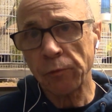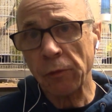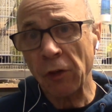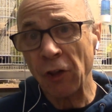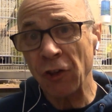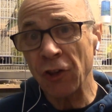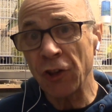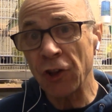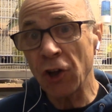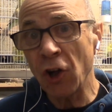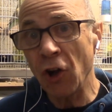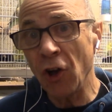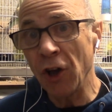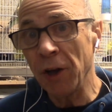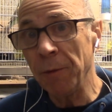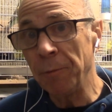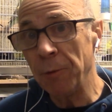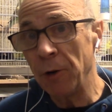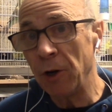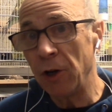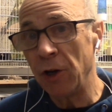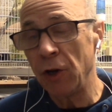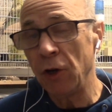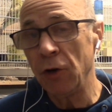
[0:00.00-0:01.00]
sky
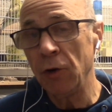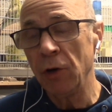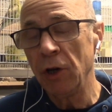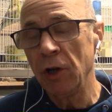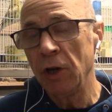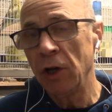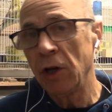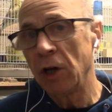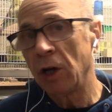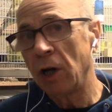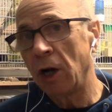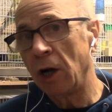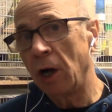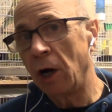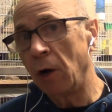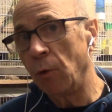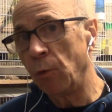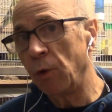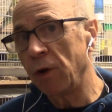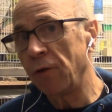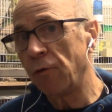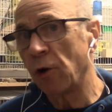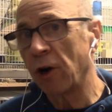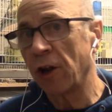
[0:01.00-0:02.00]
blue
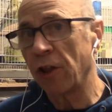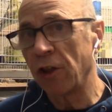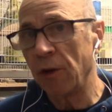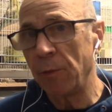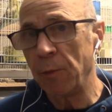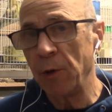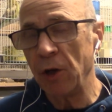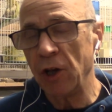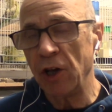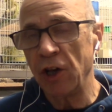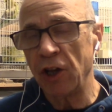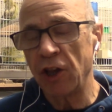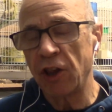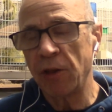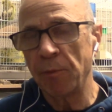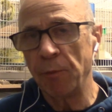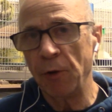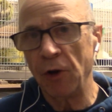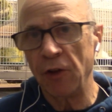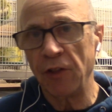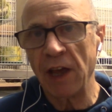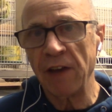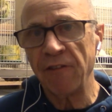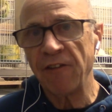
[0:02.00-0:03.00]
with one of the birds,
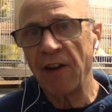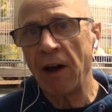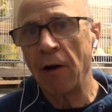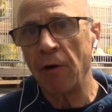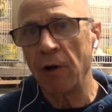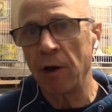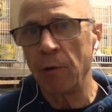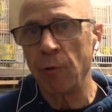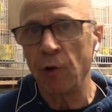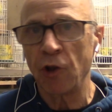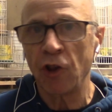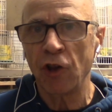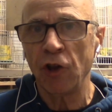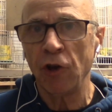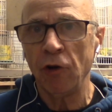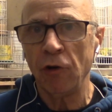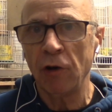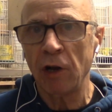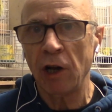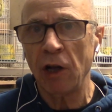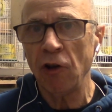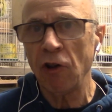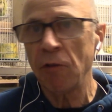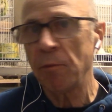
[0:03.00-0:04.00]
but they felt it was too
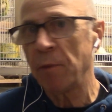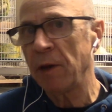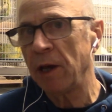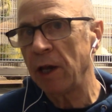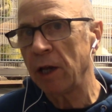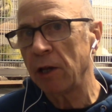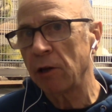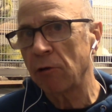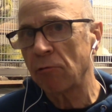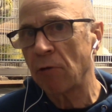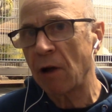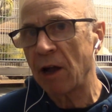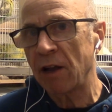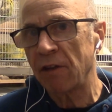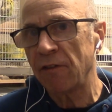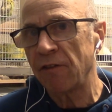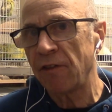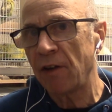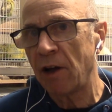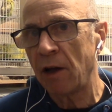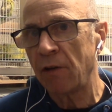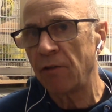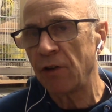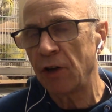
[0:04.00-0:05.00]
close, being
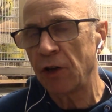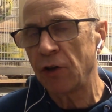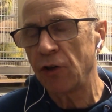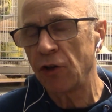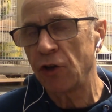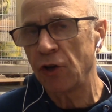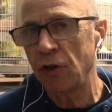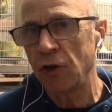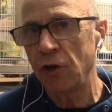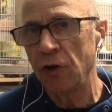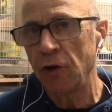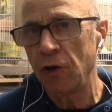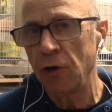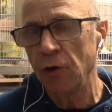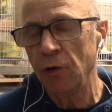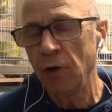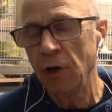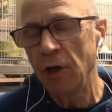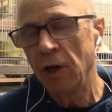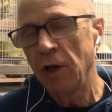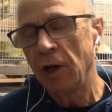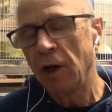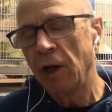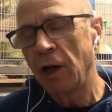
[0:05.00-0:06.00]
grandfather to
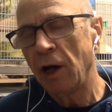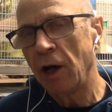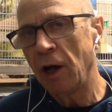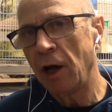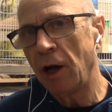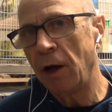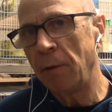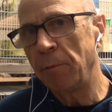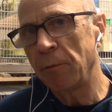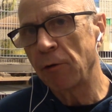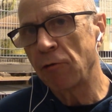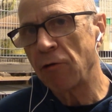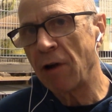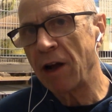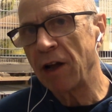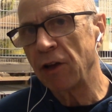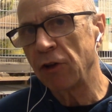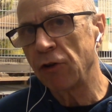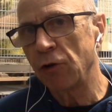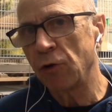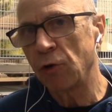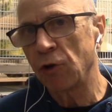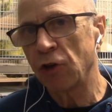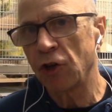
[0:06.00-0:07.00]

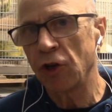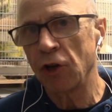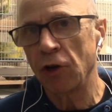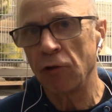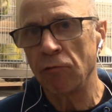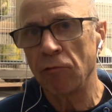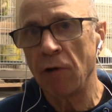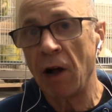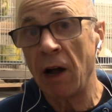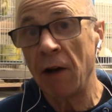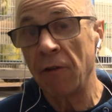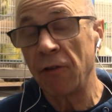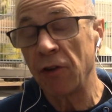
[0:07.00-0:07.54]
granddaughter rather